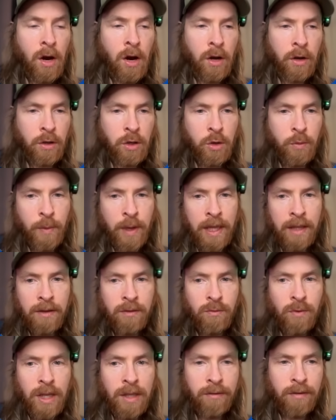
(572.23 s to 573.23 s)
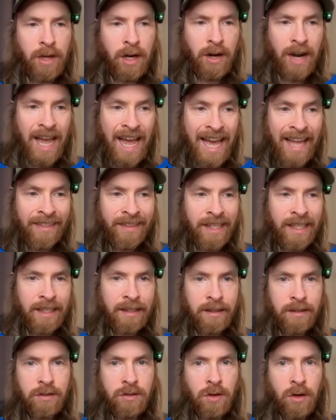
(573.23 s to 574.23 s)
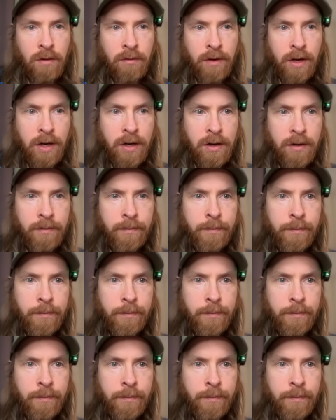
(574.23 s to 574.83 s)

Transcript: argument when we are adding the server?